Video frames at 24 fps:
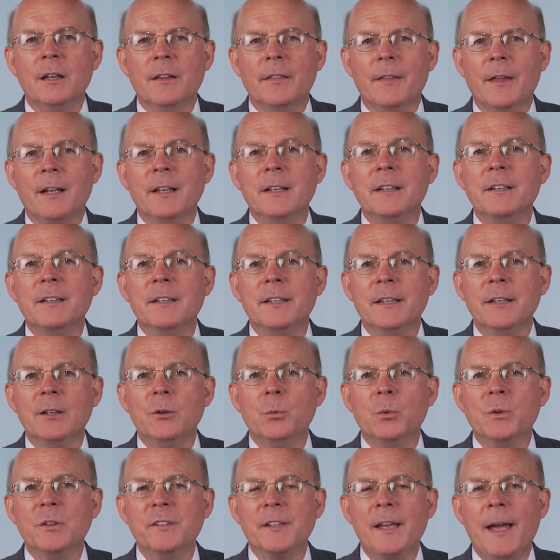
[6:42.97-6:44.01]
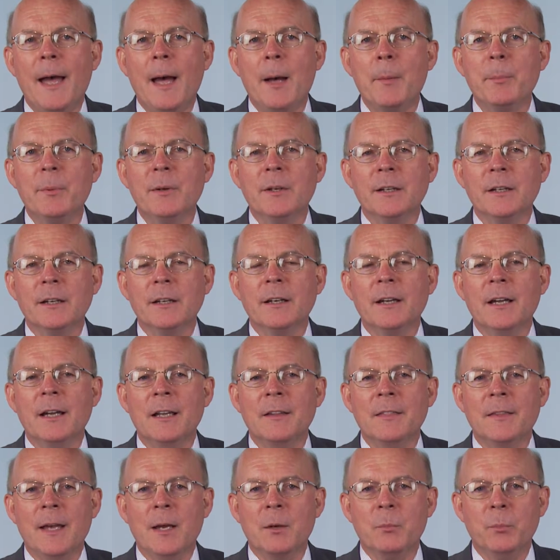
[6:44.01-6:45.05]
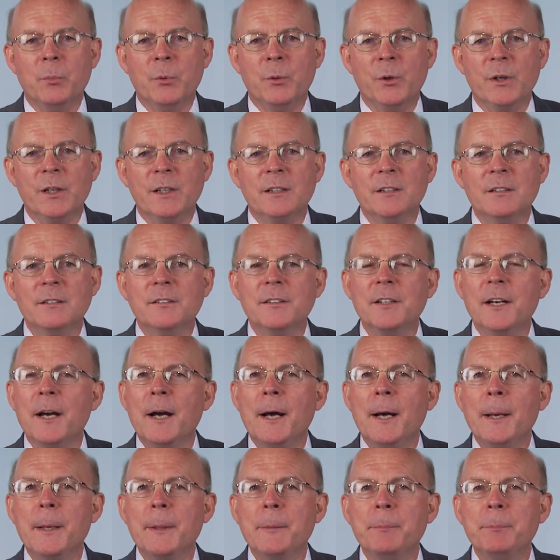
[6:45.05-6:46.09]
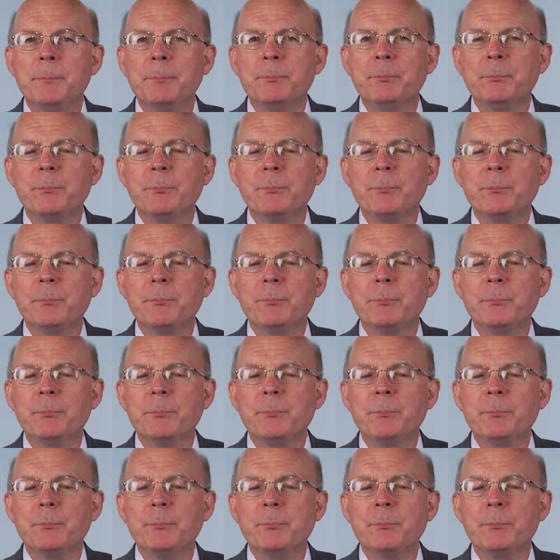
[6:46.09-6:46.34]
that indeed was happening at that point in time.